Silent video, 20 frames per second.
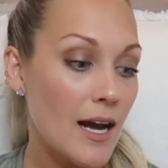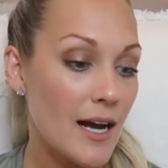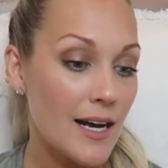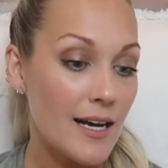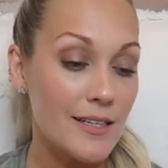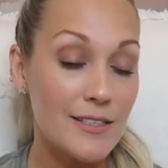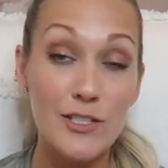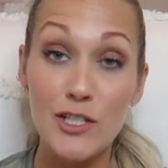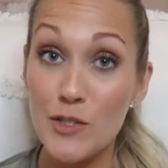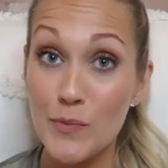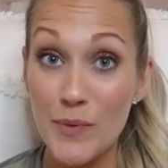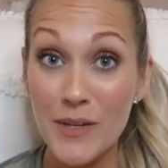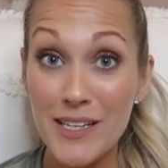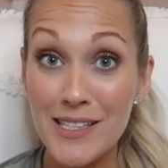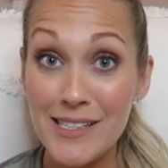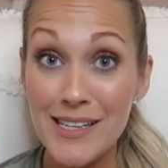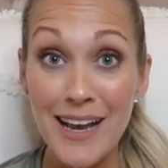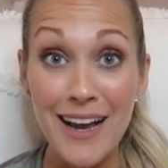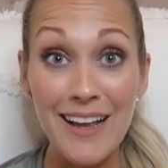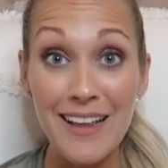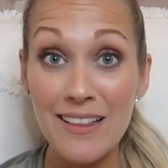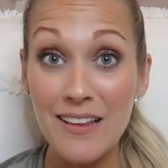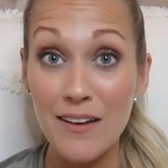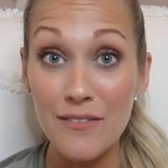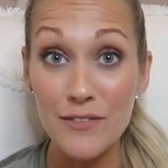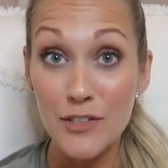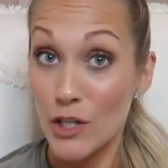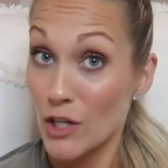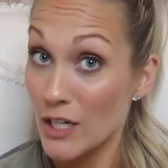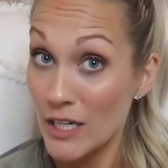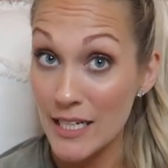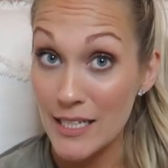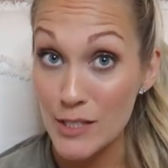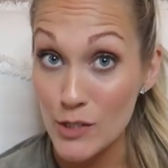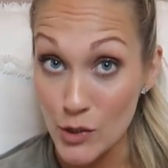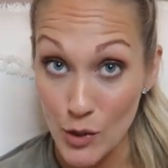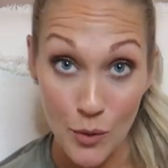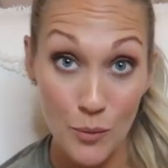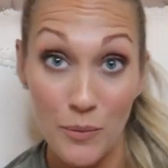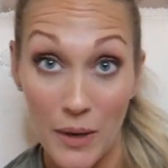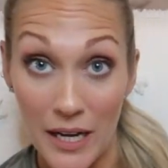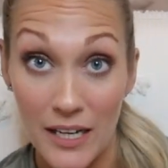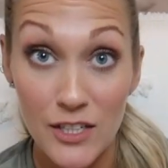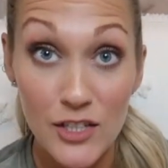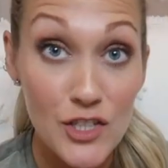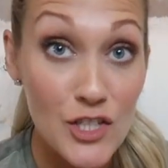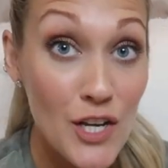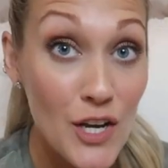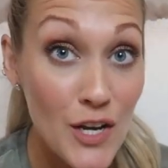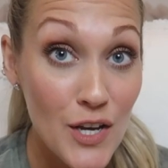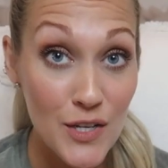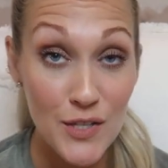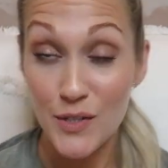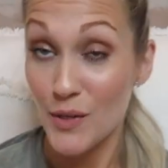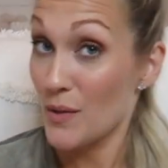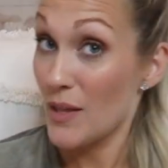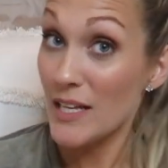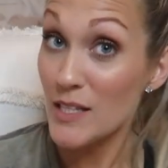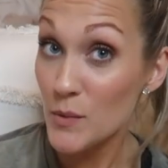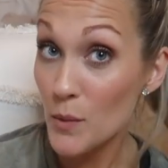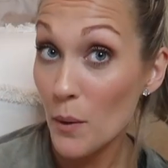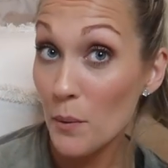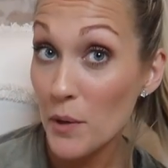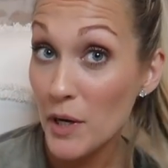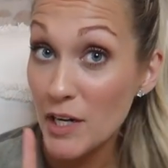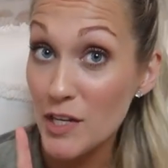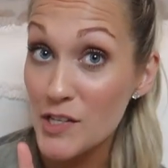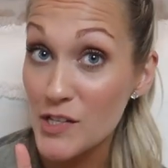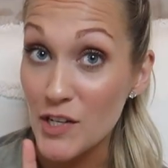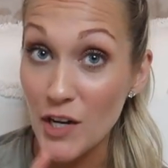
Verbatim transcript: uh, just because I love Target so much. So that's where we're gonna